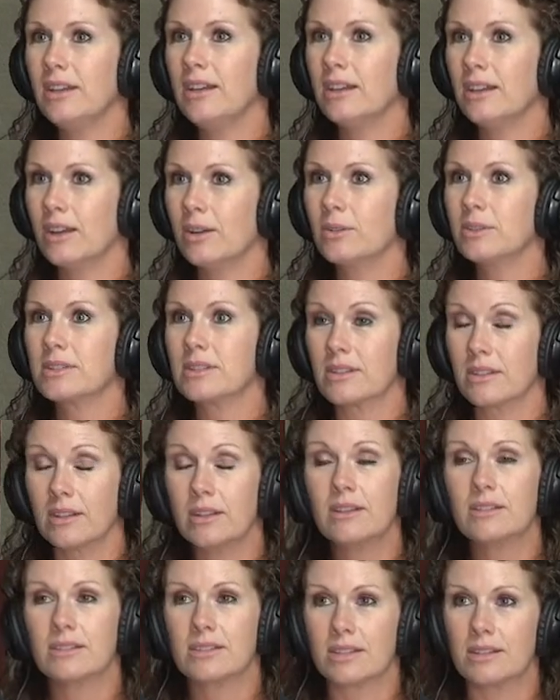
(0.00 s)

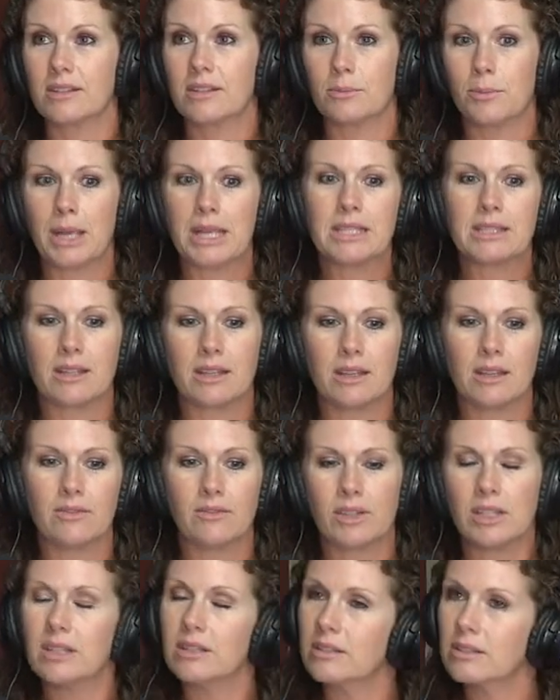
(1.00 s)
is an amazing event.